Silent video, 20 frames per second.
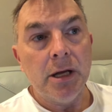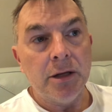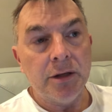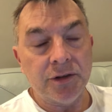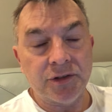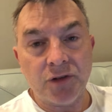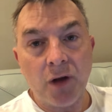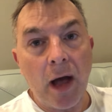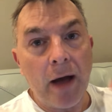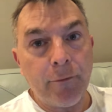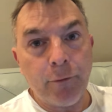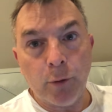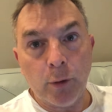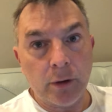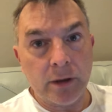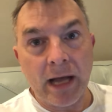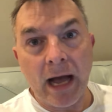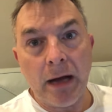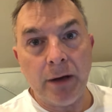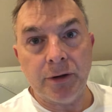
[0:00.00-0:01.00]
The software will
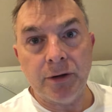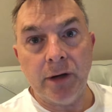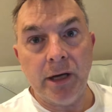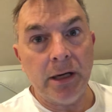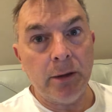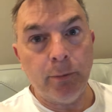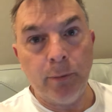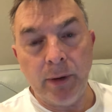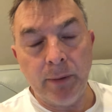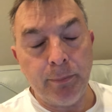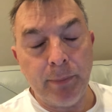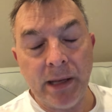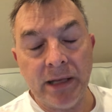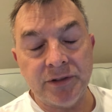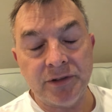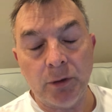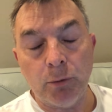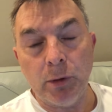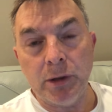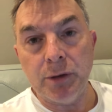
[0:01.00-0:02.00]
calculate it but
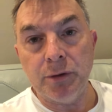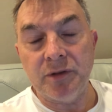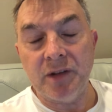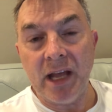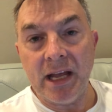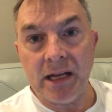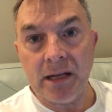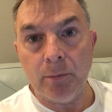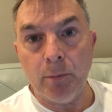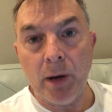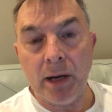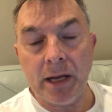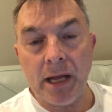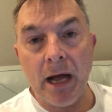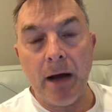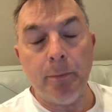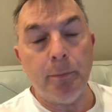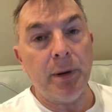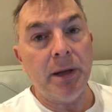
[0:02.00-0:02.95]
based on when you've taken money out,